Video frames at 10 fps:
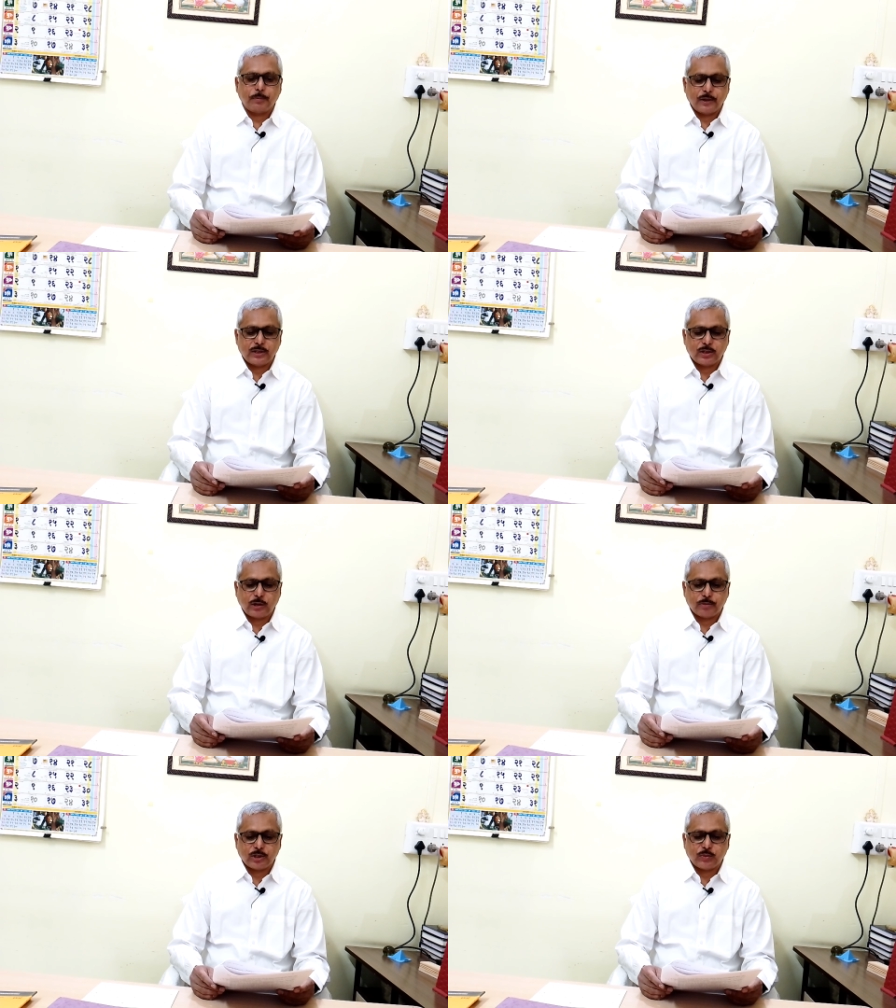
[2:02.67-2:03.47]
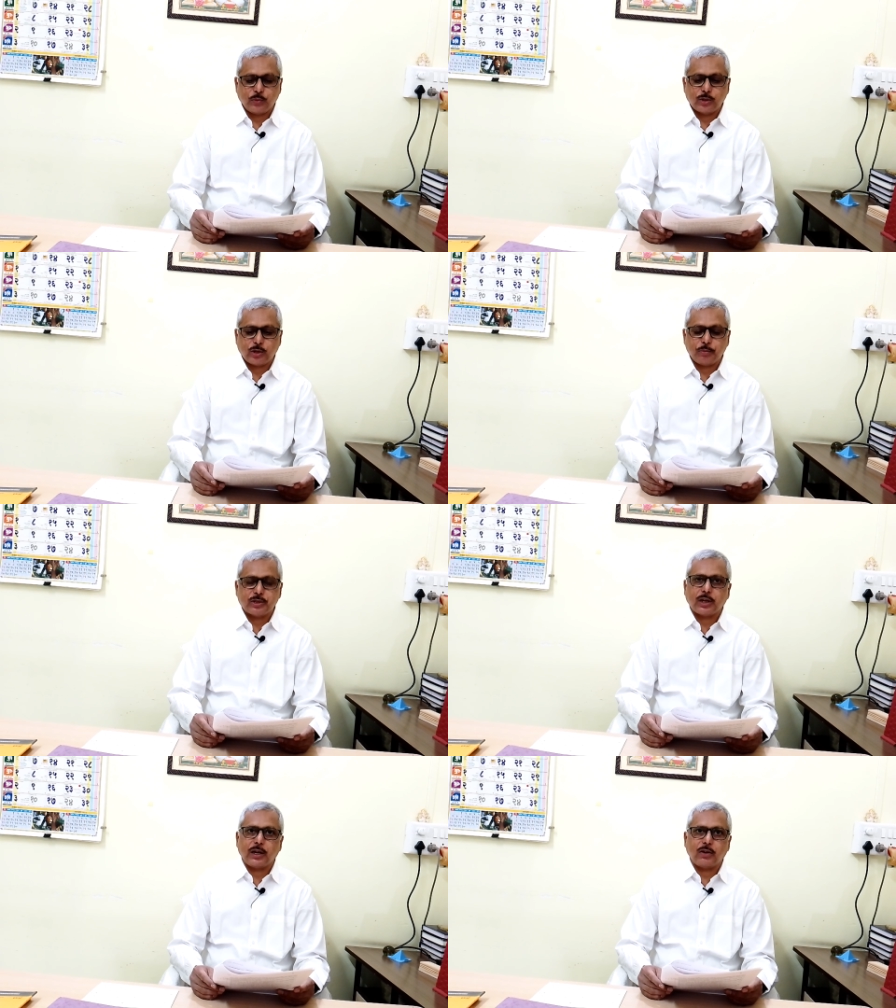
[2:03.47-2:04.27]
presence of such police
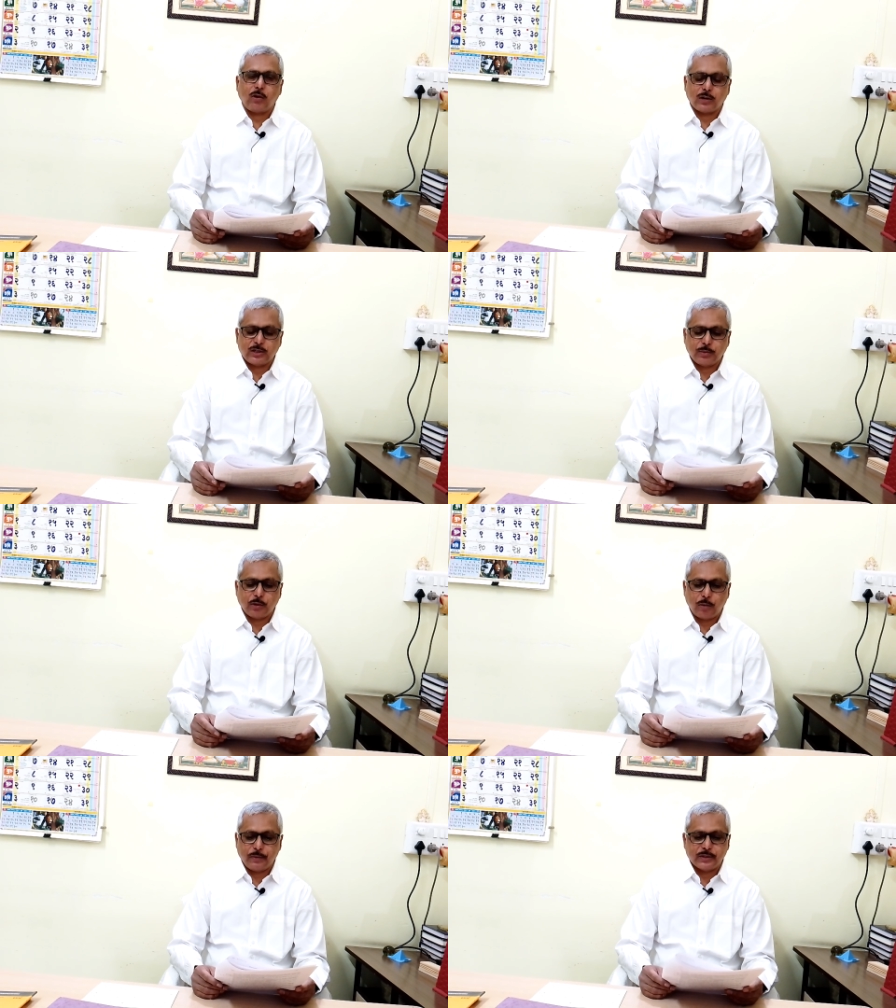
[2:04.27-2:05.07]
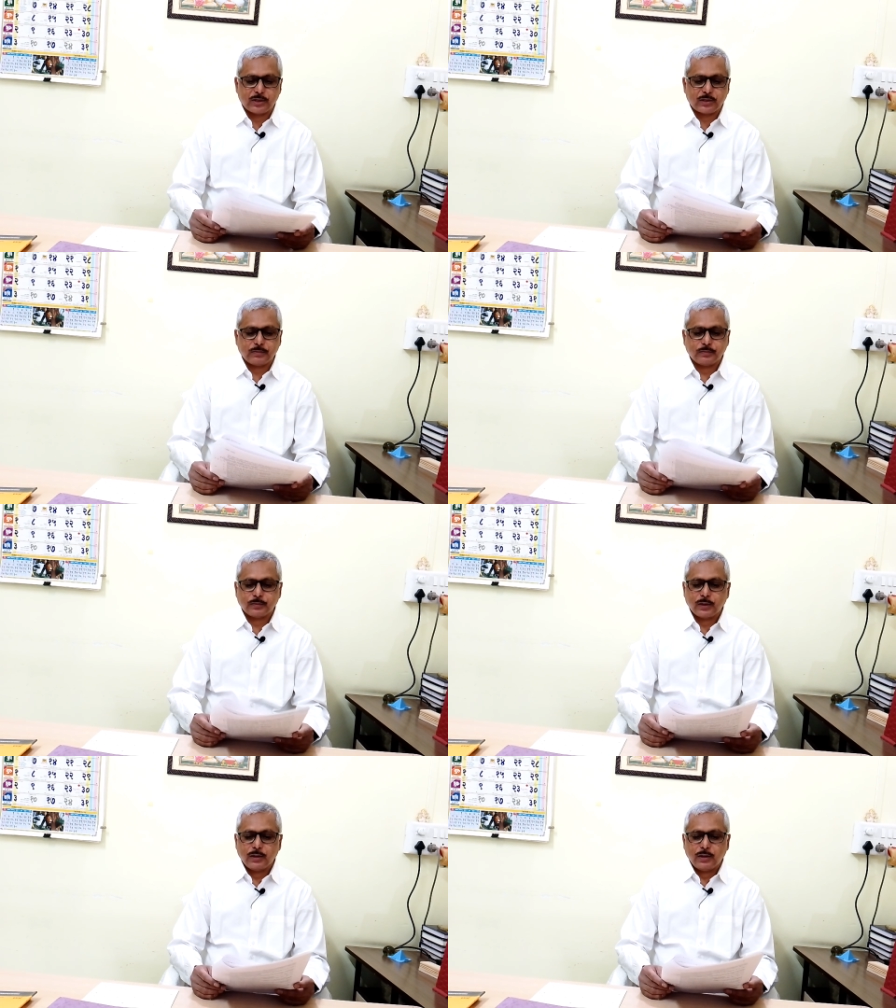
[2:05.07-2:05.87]
officer any cognizable offence,
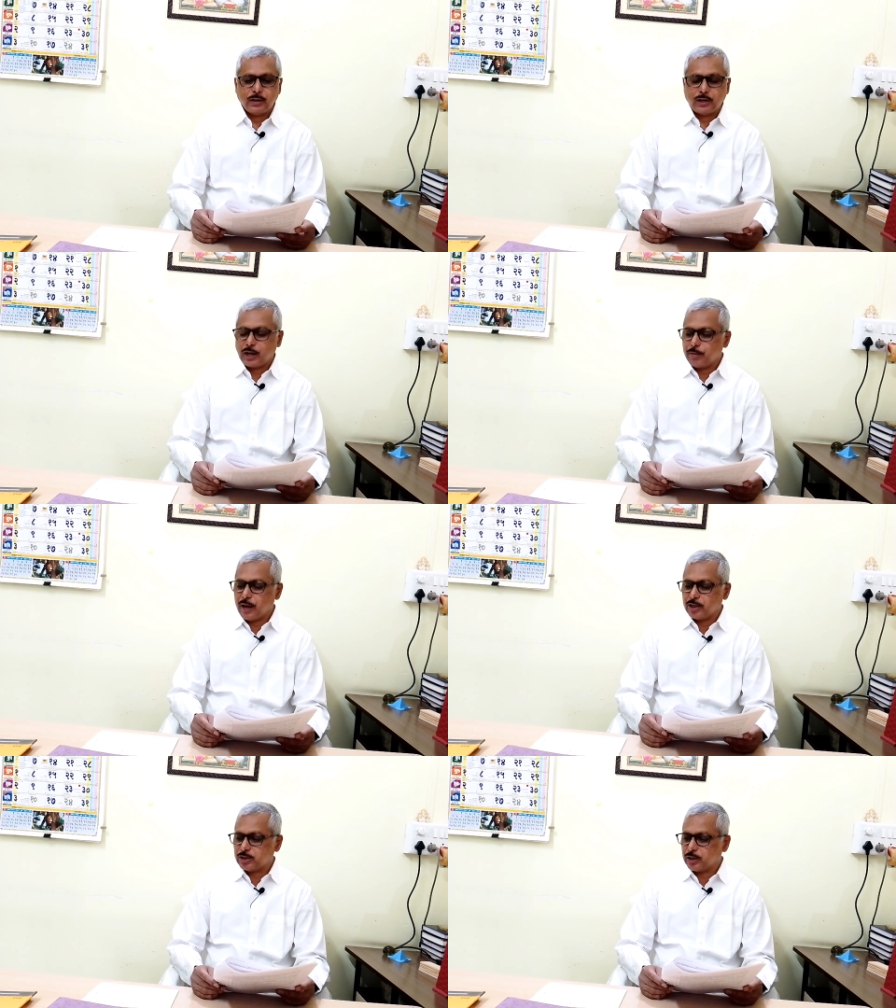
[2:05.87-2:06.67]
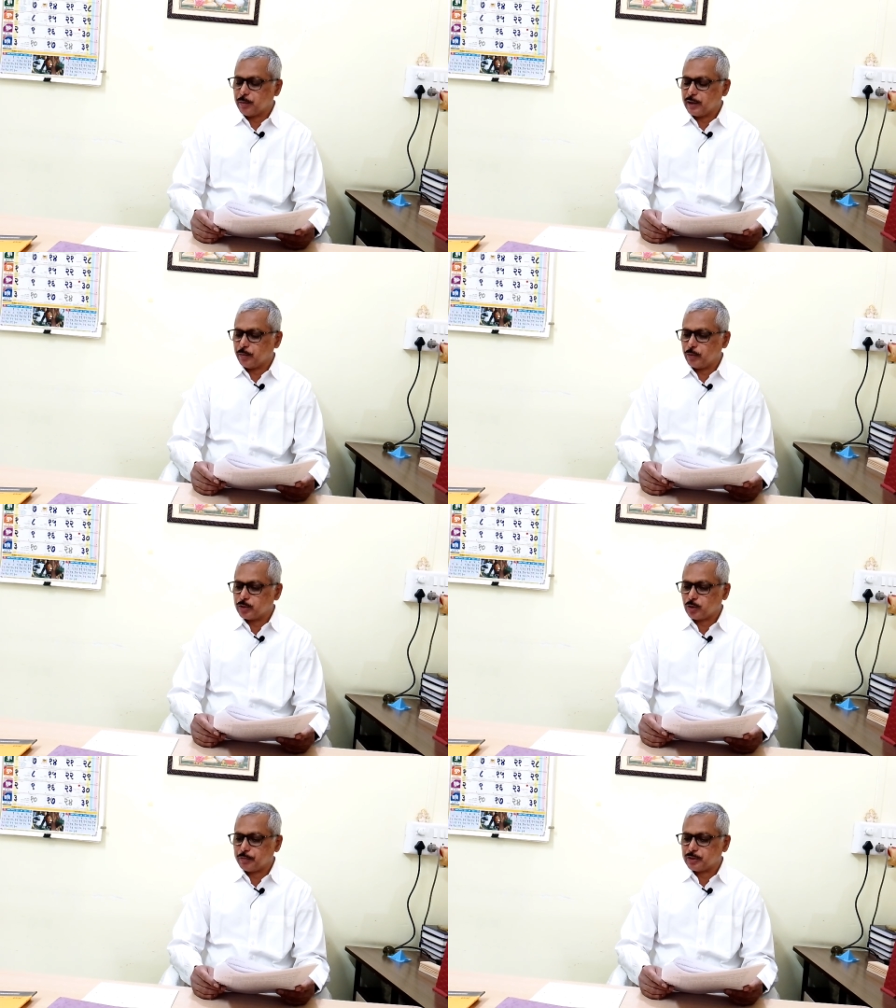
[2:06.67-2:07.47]
he can be arrested by the
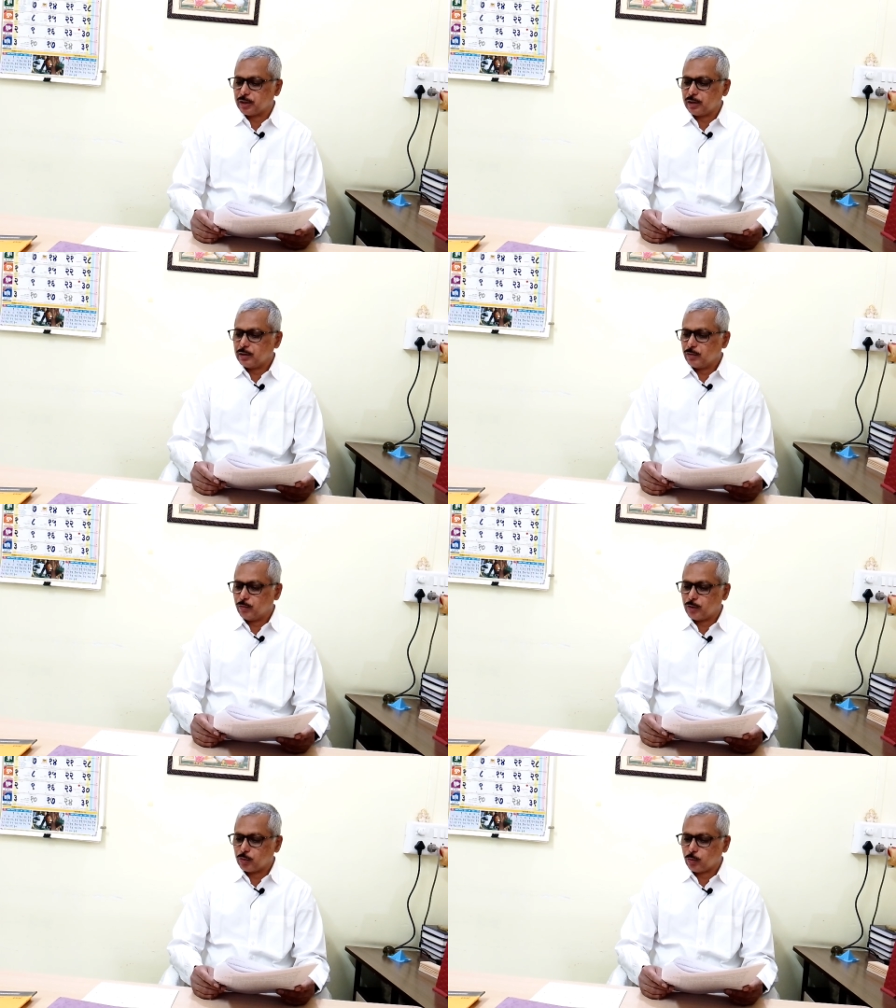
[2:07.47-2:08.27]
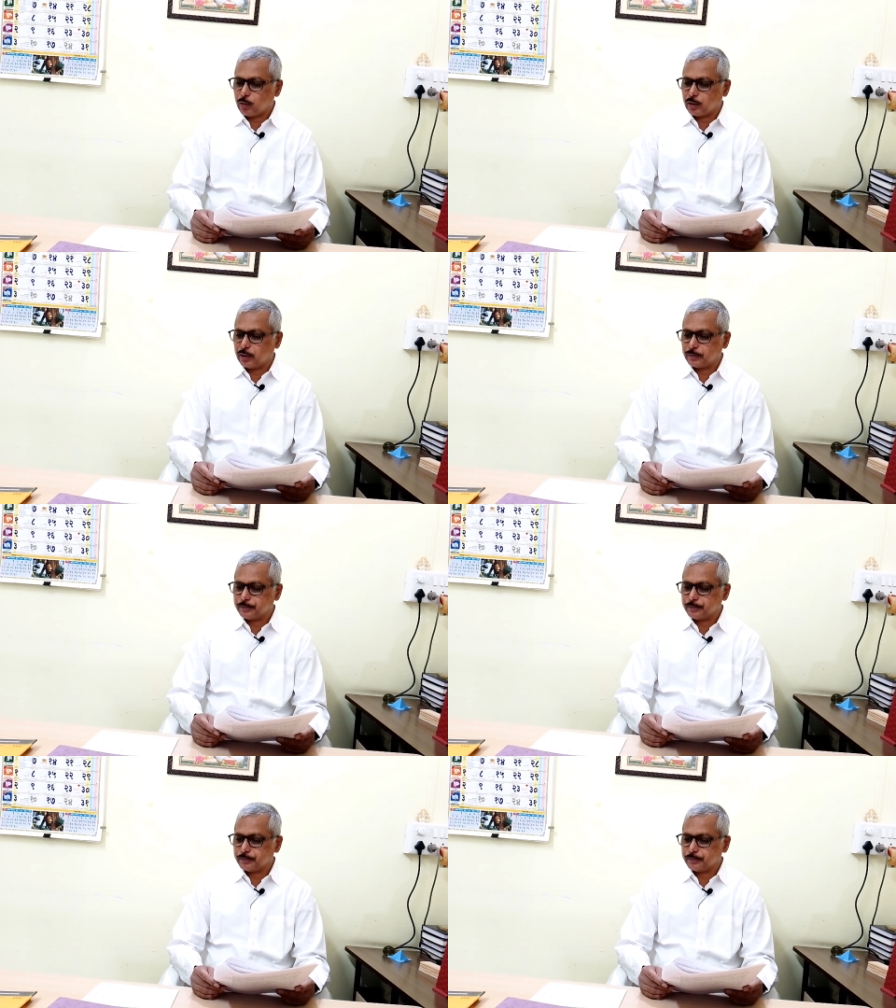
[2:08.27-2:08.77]
police officer without warrant.